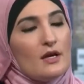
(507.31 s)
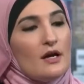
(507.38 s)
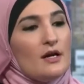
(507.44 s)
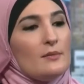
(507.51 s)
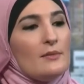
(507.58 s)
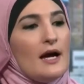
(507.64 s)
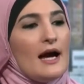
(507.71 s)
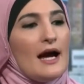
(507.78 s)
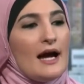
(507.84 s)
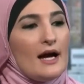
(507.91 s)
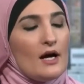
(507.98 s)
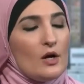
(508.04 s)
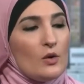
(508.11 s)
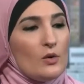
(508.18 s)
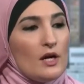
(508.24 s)

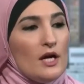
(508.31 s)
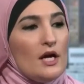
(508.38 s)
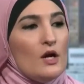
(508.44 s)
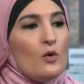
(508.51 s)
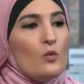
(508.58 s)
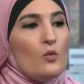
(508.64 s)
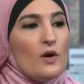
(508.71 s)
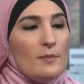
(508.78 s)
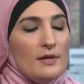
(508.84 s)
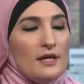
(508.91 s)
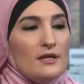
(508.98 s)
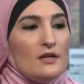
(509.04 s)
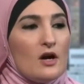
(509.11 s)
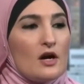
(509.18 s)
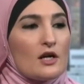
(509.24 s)
how
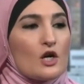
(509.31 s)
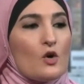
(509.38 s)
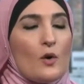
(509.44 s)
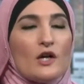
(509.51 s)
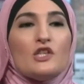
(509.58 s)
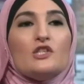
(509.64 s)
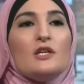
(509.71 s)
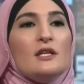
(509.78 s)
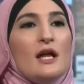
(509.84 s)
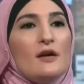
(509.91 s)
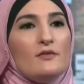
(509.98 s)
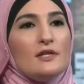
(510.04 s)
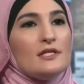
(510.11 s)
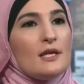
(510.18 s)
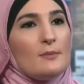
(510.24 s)
women are questioned
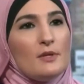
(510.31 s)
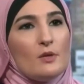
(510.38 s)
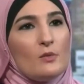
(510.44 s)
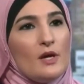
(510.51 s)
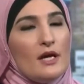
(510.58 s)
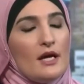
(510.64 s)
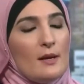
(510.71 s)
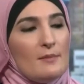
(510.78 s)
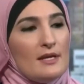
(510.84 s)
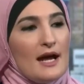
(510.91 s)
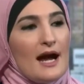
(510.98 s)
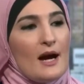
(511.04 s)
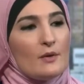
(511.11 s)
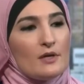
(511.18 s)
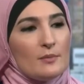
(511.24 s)
every step of the way. I mean,
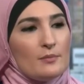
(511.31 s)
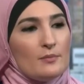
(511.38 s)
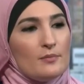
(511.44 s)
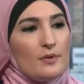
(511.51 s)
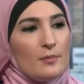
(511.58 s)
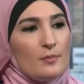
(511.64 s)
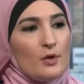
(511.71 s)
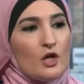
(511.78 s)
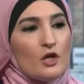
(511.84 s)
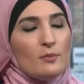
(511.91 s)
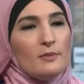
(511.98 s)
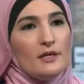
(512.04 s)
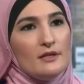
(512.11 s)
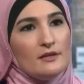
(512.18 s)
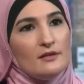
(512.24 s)
our
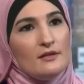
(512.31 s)
permit